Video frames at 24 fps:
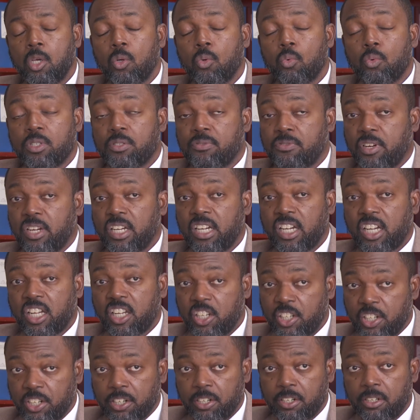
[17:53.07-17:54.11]
was very
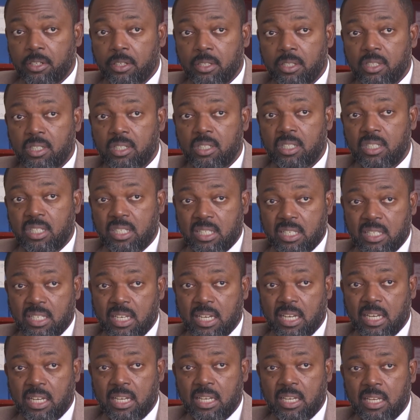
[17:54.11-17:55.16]
clear to
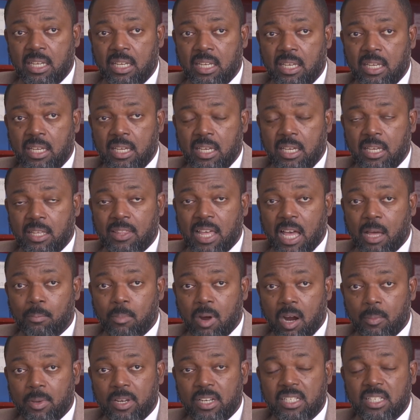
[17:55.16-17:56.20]
say that
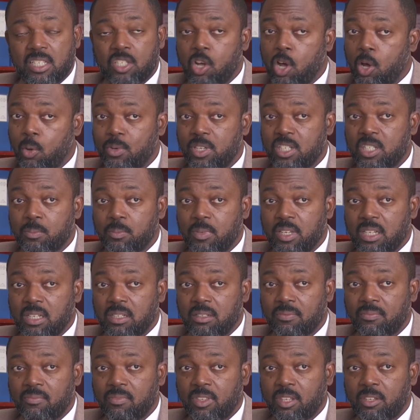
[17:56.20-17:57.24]
Barbados has always been
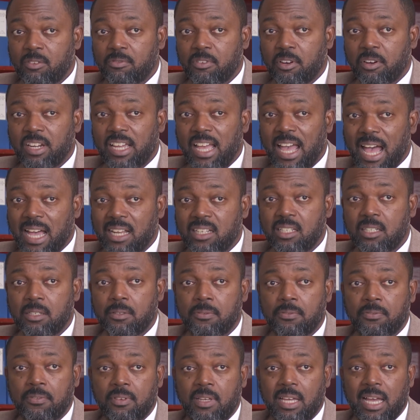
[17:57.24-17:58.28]
very
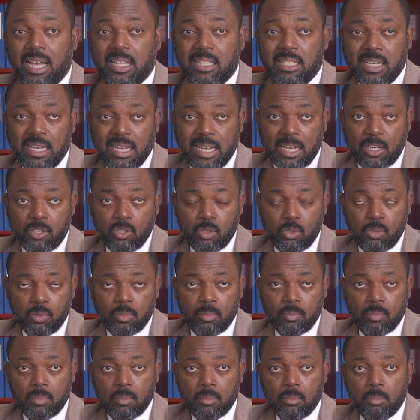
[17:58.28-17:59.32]
active at the ILO,
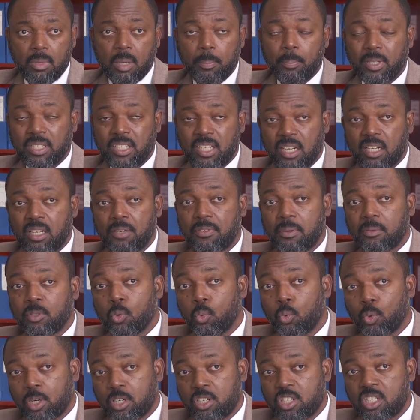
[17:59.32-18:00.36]
but particularly from the
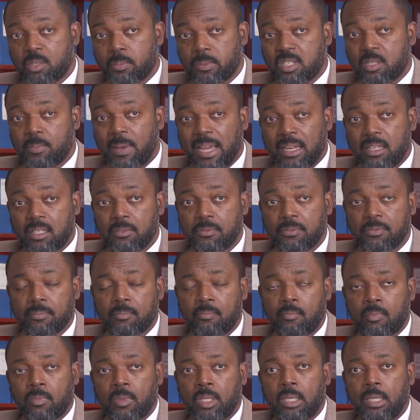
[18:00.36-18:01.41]
workers' perspective.
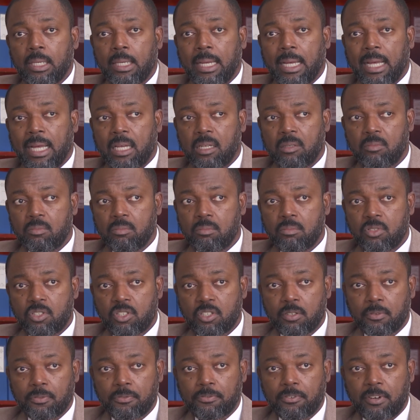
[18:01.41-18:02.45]

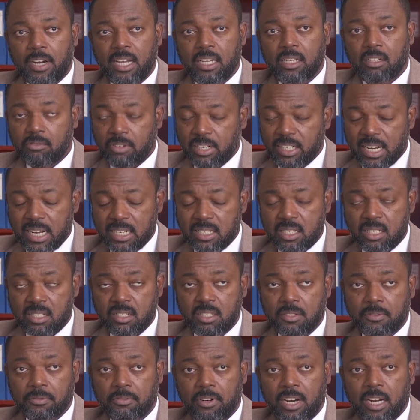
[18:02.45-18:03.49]
Sir Frank, Right Excellent
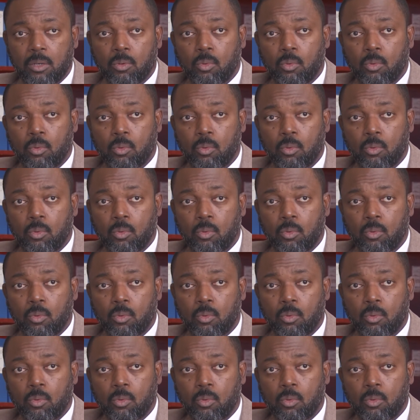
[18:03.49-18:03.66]
Sir Frank